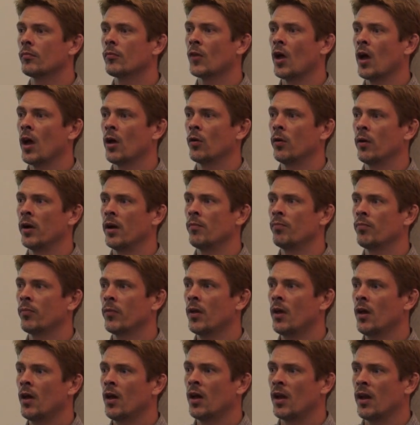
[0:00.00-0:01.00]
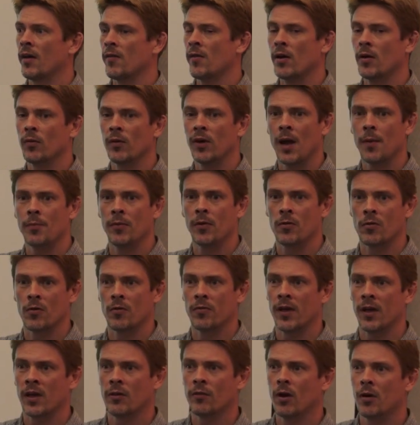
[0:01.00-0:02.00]
I agree. And I've got to wrap there, so
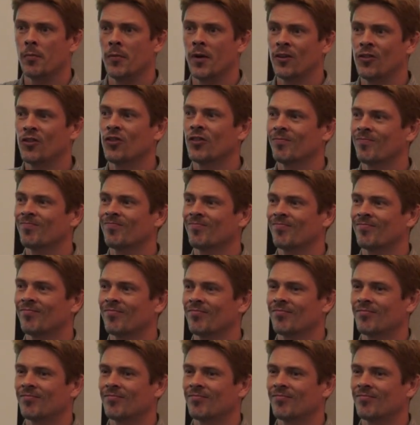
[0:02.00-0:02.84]
thank you very much.